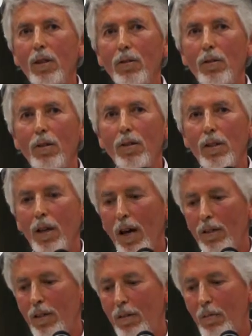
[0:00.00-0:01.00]
that you
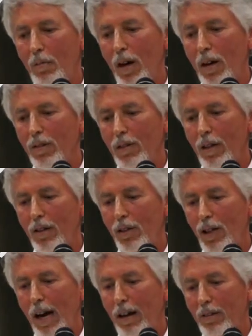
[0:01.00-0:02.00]
discussed was
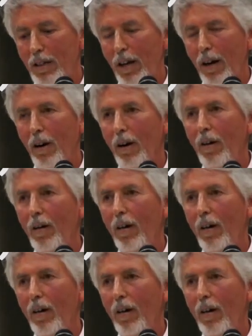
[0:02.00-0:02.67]
childcare.